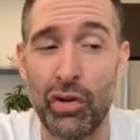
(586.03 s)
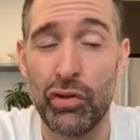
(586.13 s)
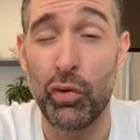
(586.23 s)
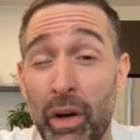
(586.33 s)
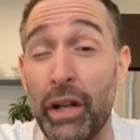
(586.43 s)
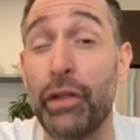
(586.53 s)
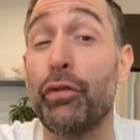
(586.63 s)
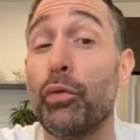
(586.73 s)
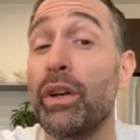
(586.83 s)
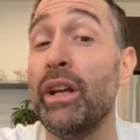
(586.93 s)

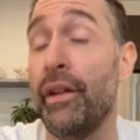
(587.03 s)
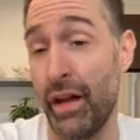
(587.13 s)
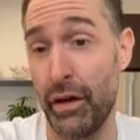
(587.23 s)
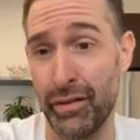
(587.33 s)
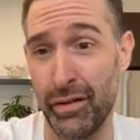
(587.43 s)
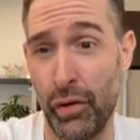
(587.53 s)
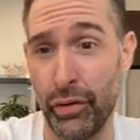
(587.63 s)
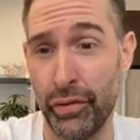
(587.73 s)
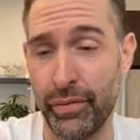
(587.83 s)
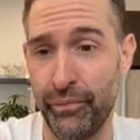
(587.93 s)

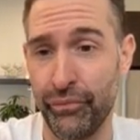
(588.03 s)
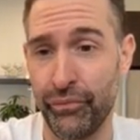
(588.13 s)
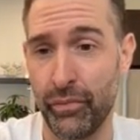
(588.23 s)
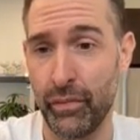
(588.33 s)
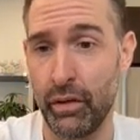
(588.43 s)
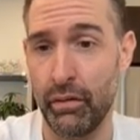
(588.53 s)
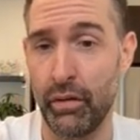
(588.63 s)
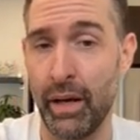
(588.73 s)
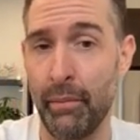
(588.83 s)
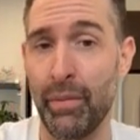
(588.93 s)
$23,000,
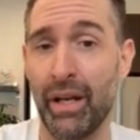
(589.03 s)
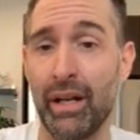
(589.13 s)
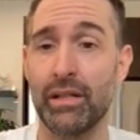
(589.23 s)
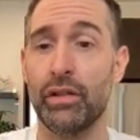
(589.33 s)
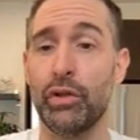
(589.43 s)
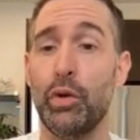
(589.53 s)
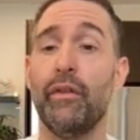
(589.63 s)
right? Because you have